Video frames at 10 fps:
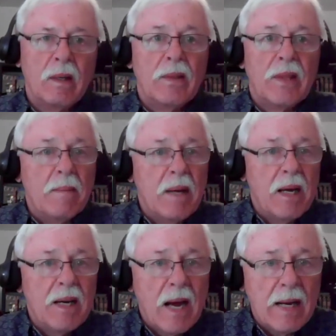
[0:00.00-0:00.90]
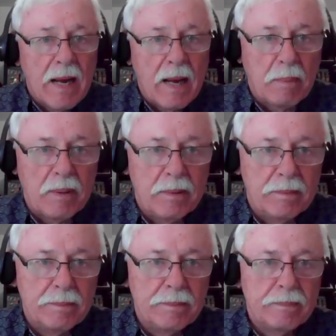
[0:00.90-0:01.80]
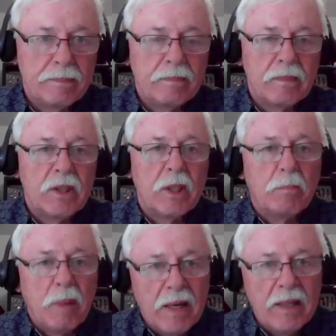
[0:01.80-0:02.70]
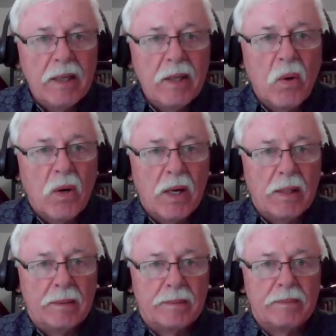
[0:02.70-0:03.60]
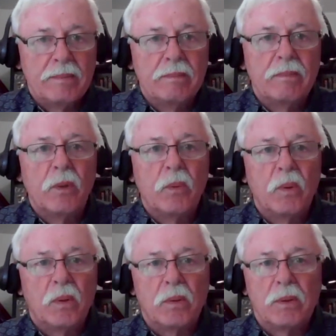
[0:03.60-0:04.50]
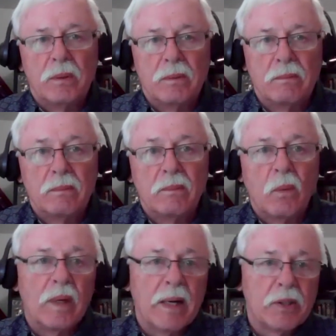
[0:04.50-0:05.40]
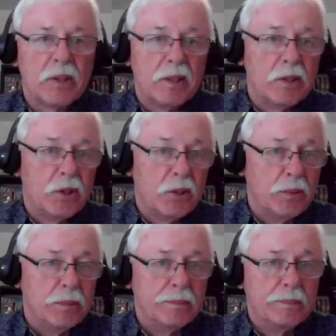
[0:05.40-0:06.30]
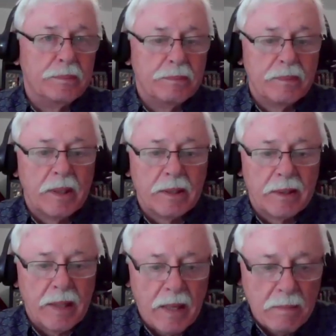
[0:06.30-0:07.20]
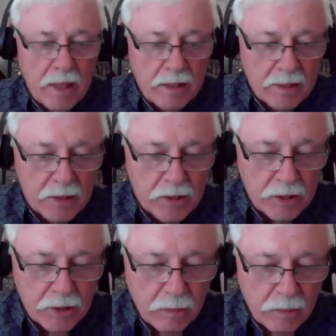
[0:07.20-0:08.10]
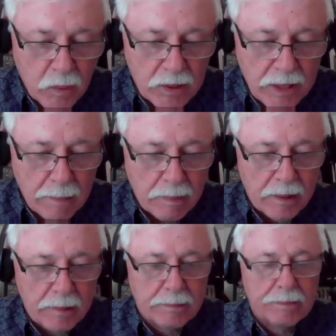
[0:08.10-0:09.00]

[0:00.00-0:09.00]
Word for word: They may not happen, depending on the world, or actually the Jew. They make the decision of what's happening.